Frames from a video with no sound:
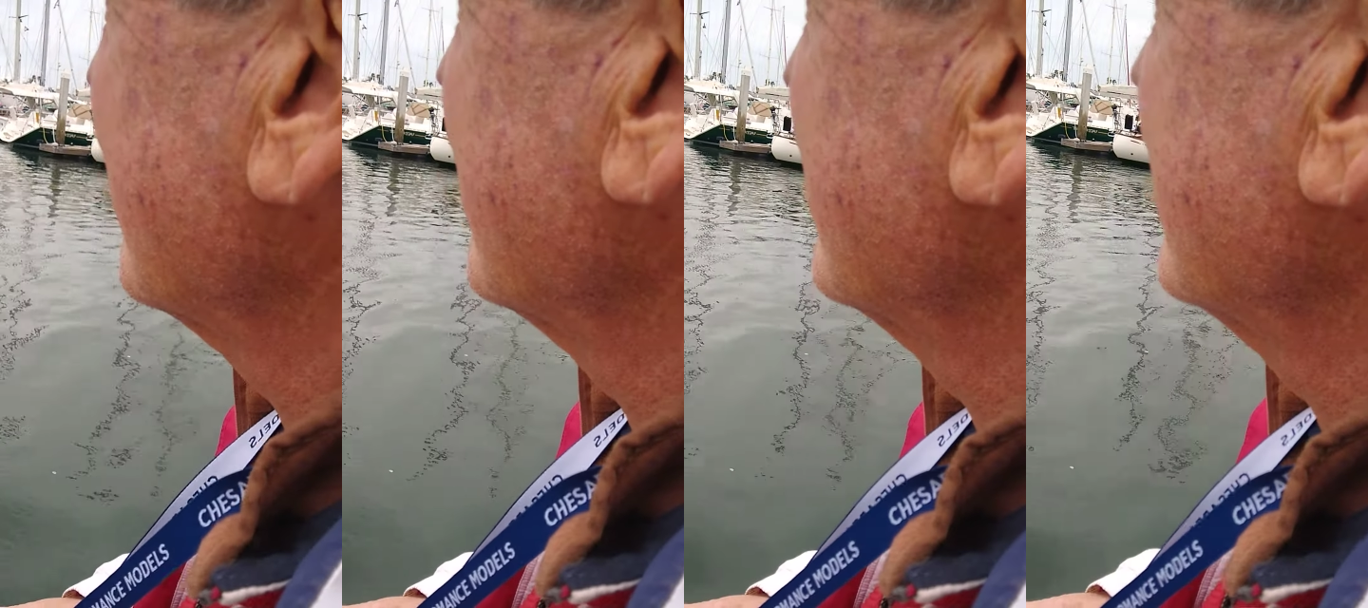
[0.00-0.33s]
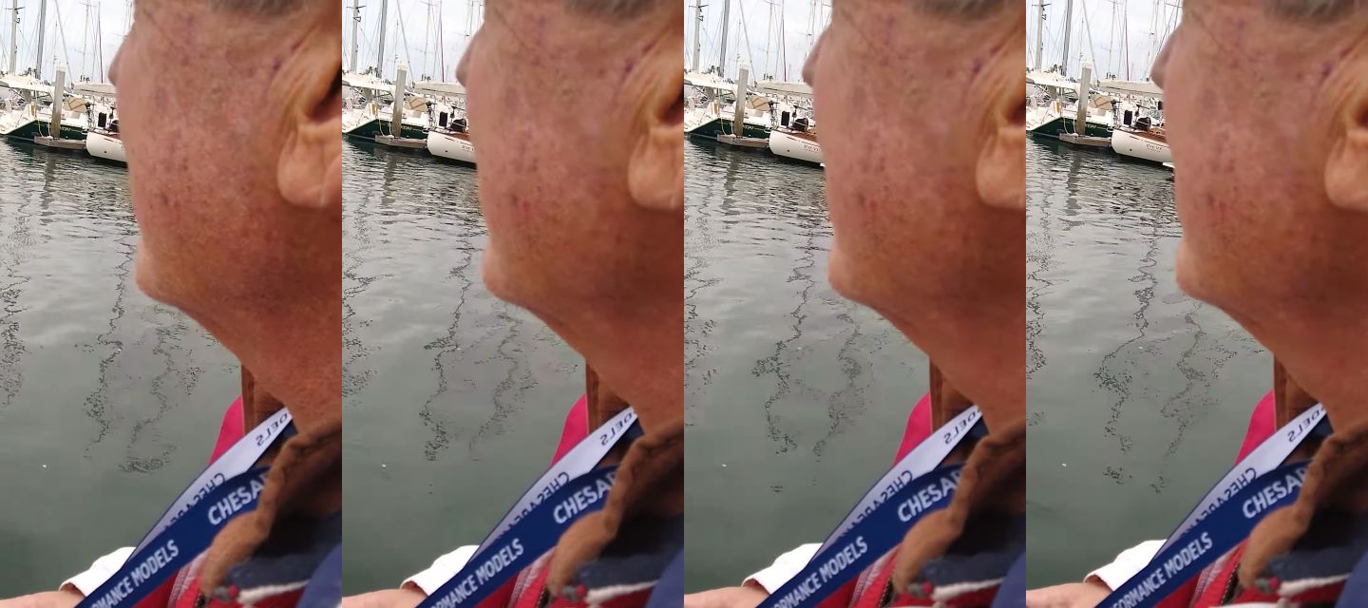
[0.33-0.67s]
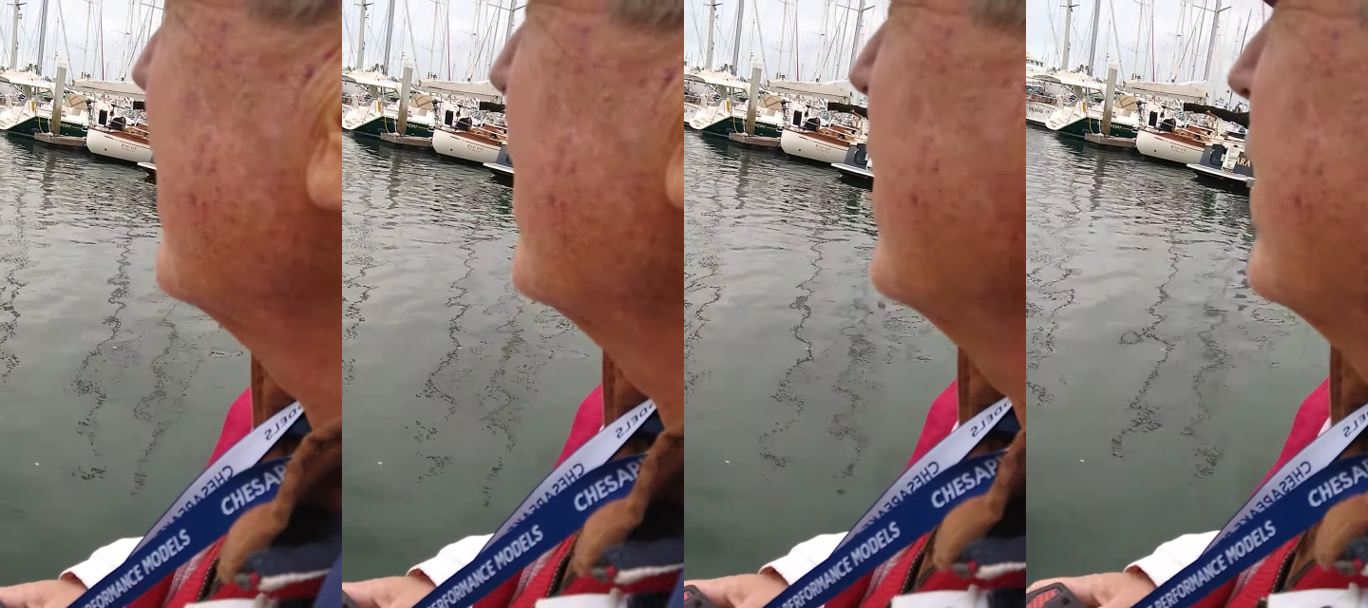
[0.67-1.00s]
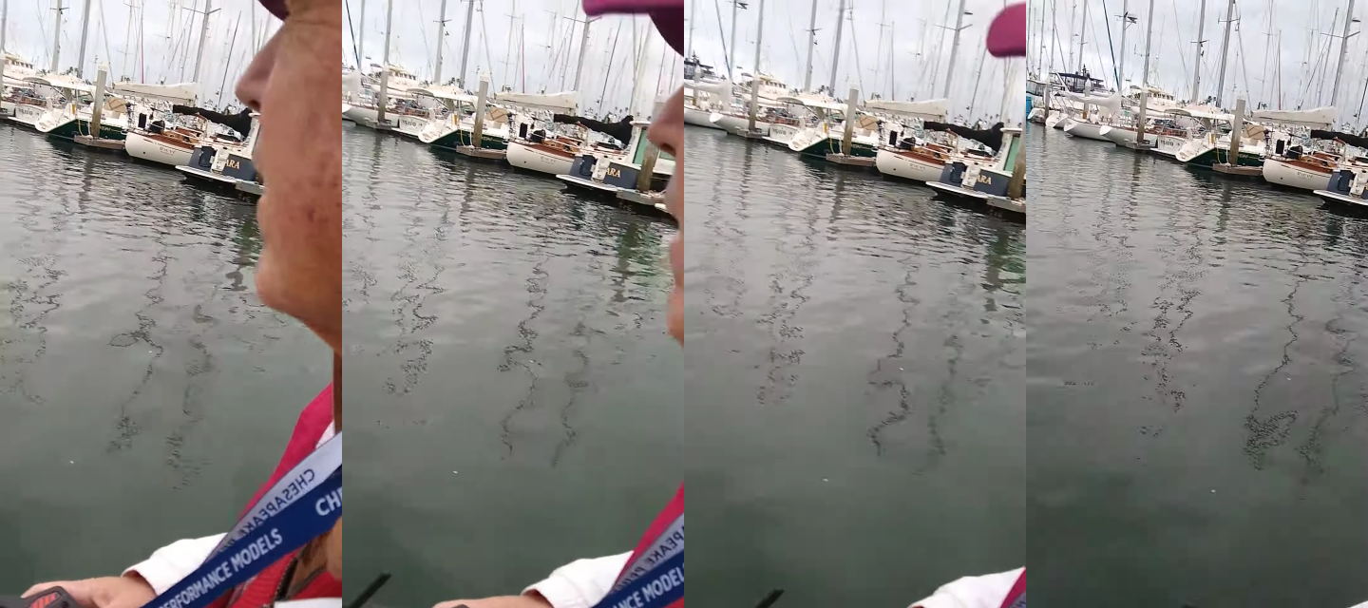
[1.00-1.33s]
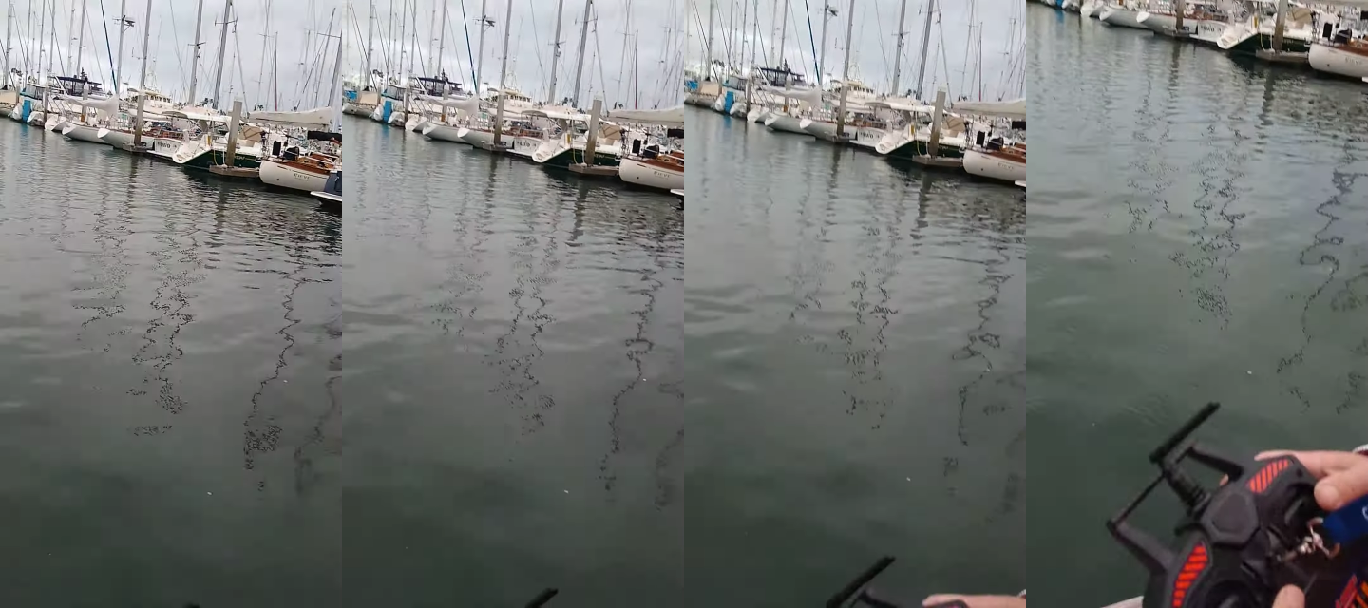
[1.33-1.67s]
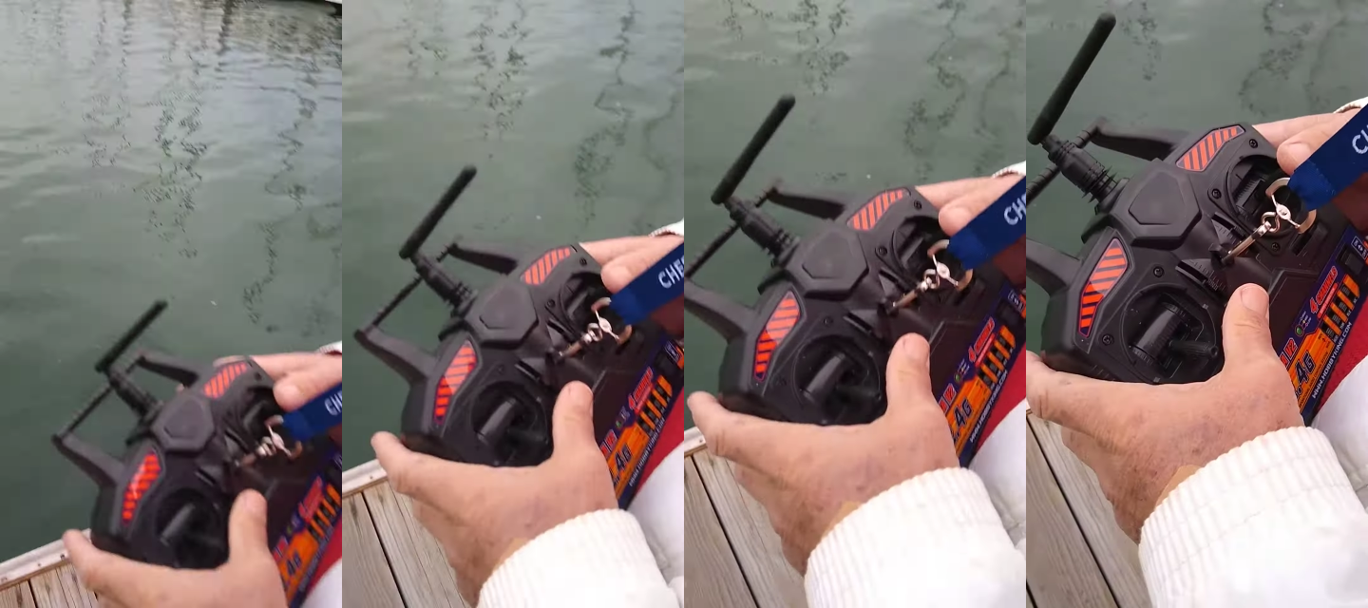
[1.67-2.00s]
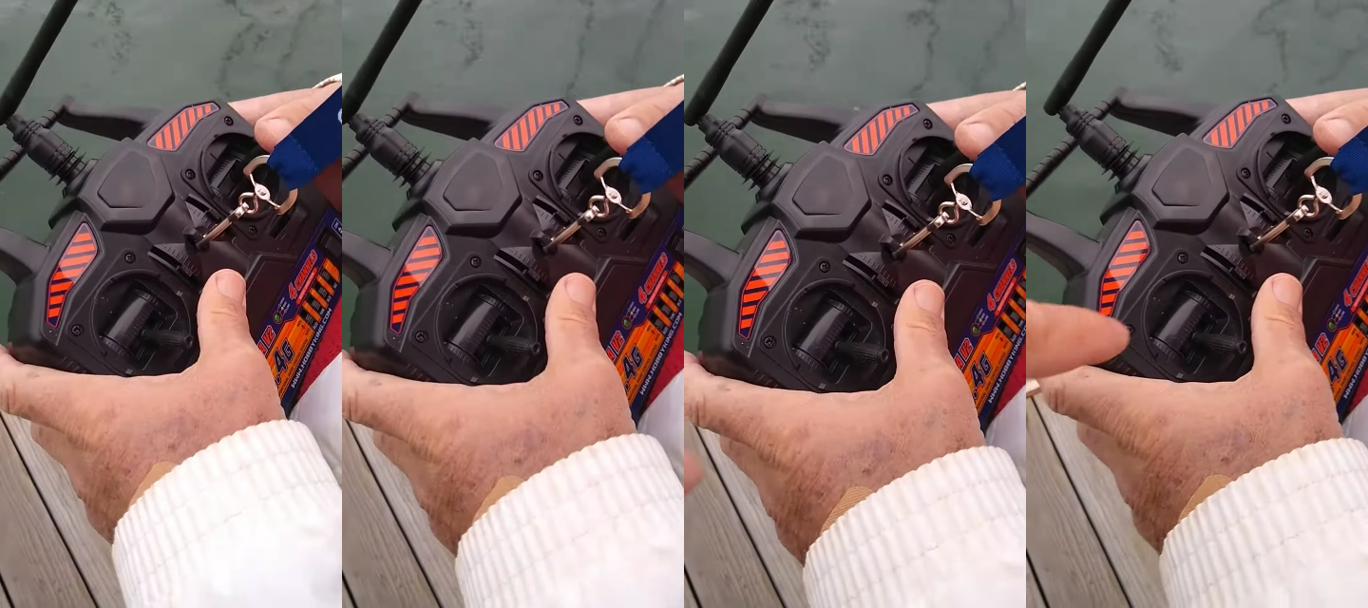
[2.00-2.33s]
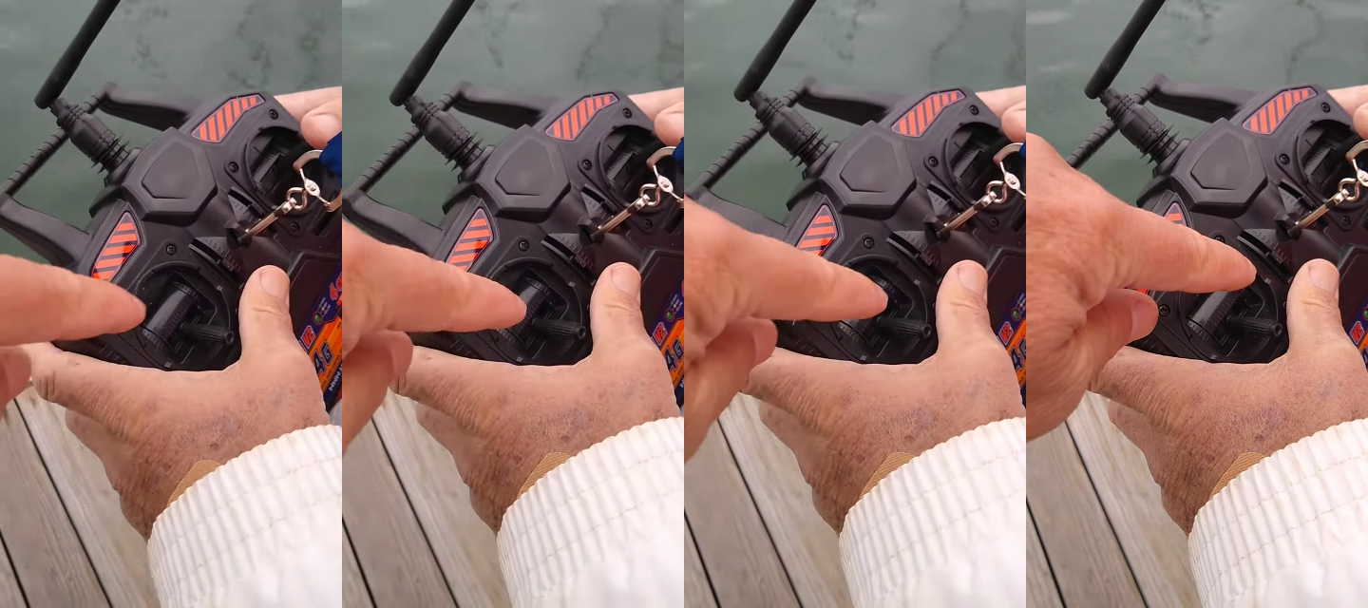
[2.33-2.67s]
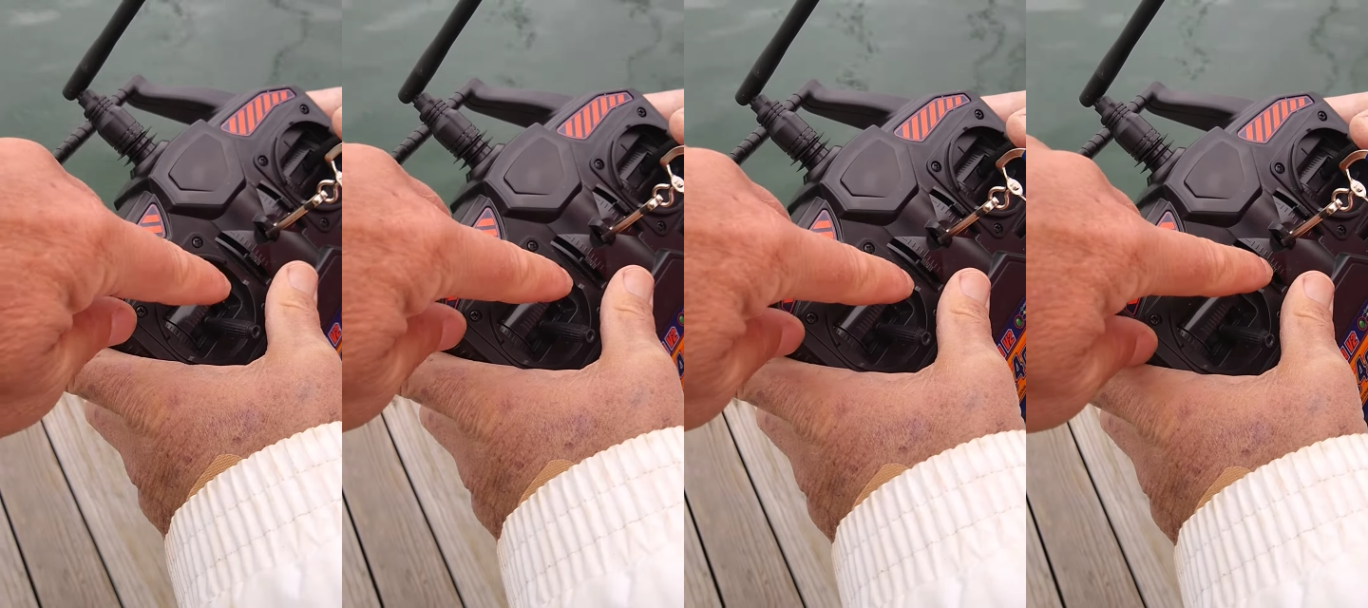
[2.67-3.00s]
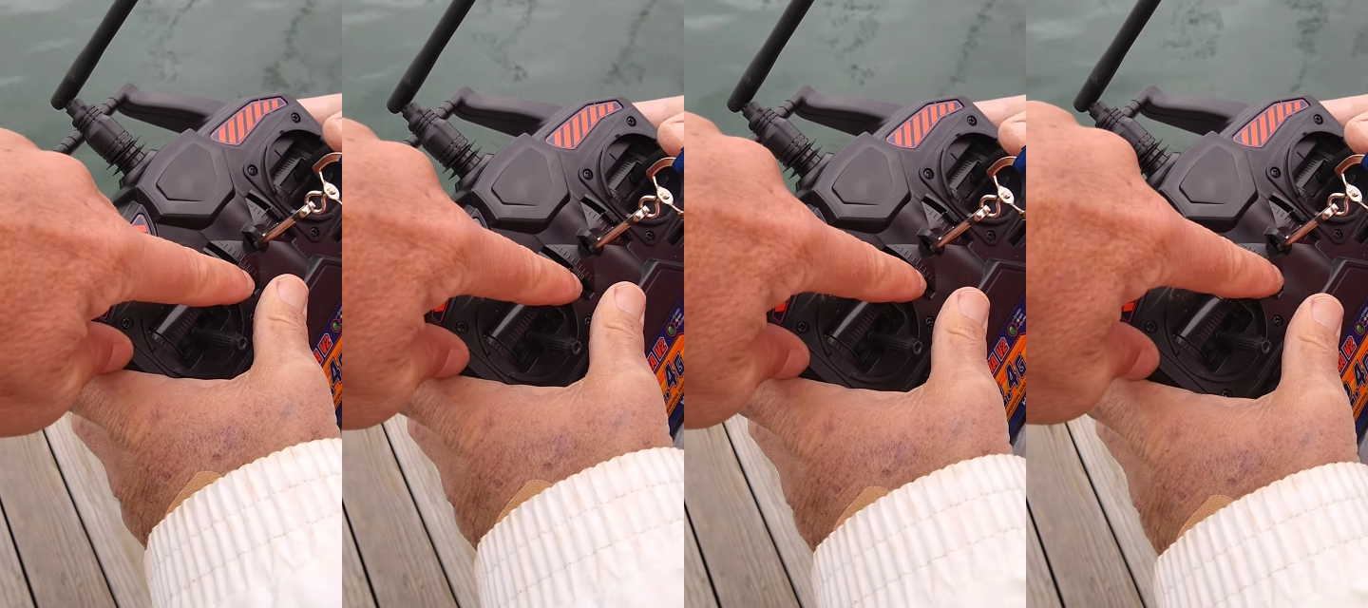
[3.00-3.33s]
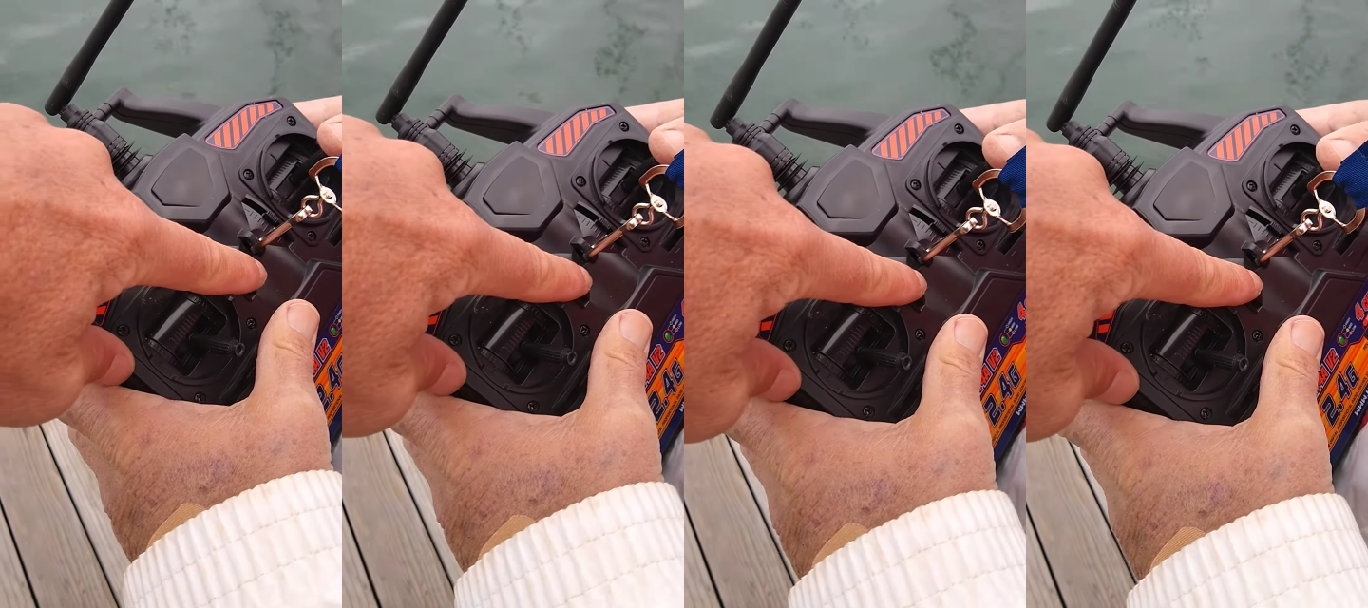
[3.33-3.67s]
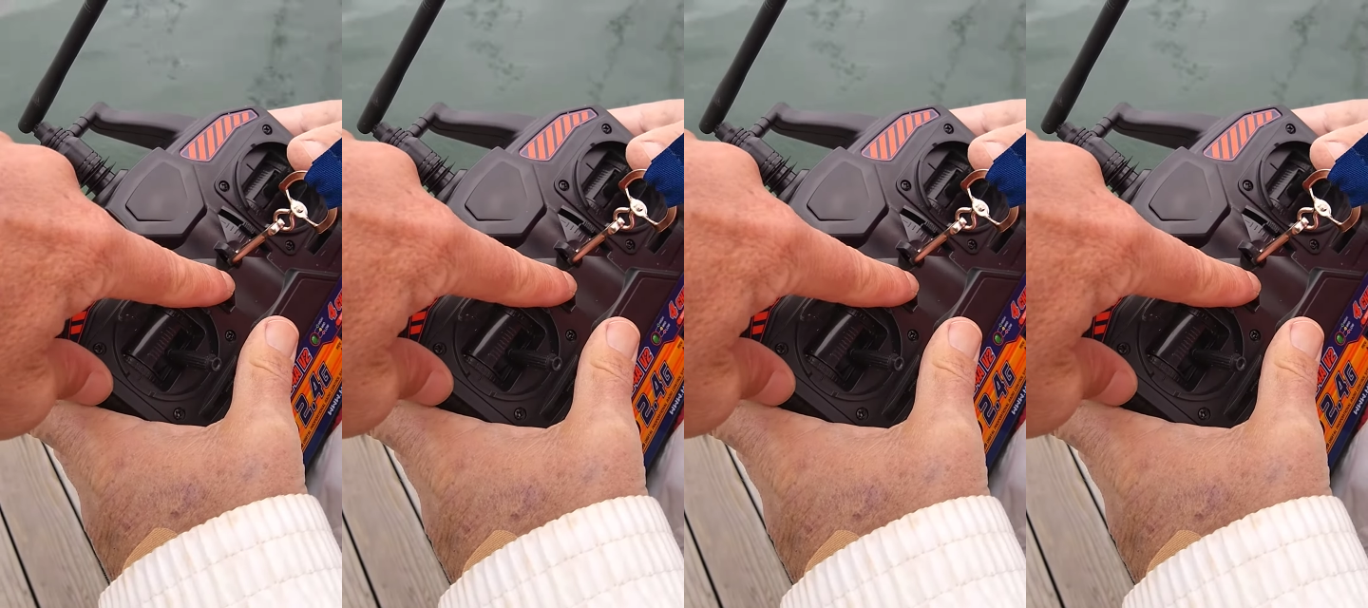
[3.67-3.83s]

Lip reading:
No face is visible, so there are no lips to read.